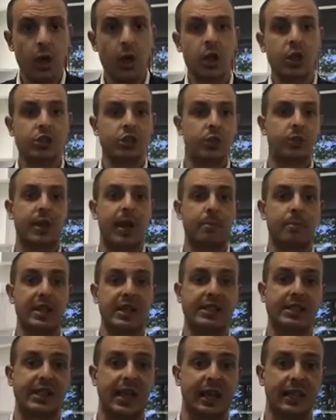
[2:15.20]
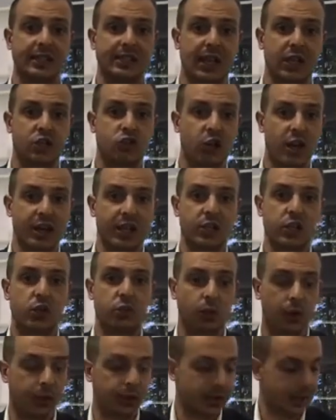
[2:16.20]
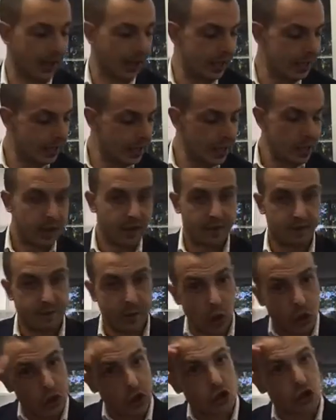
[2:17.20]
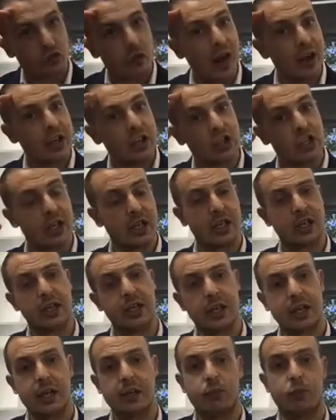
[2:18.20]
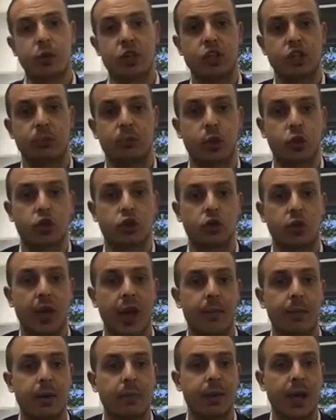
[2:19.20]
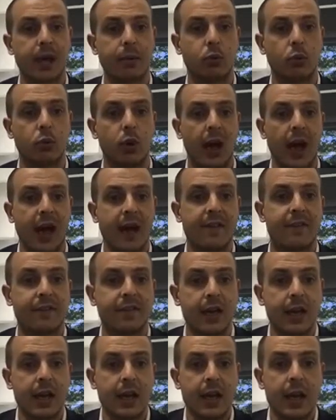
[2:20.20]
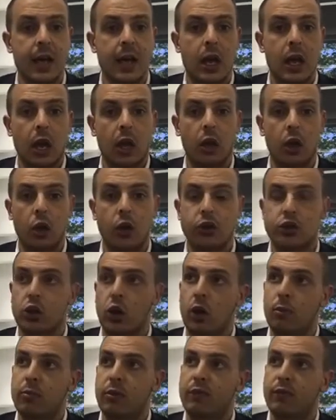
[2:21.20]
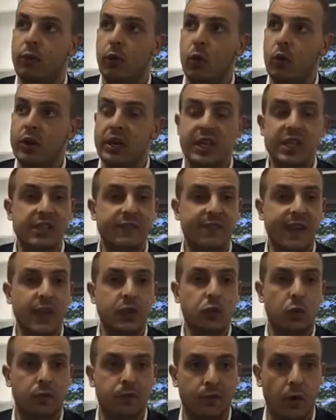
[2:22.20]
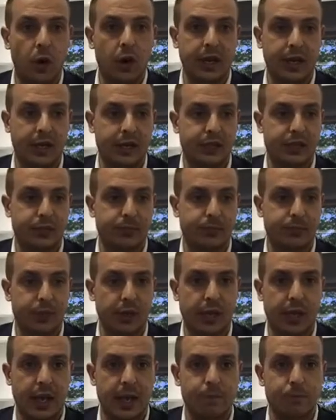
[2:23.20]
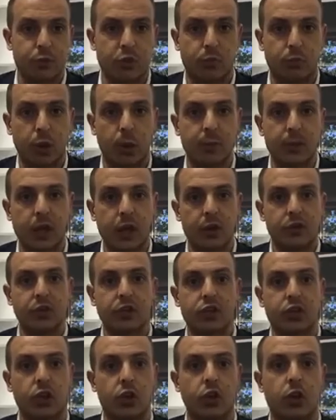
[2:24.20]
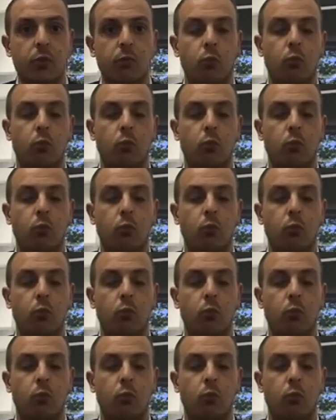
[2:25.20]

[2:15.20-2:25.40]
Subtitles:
So with that being said, let's get straight into it, okay? The first strategy, which I'm not sure how many people have learnt on before, is vendor finance, okay? You've probably heard the term.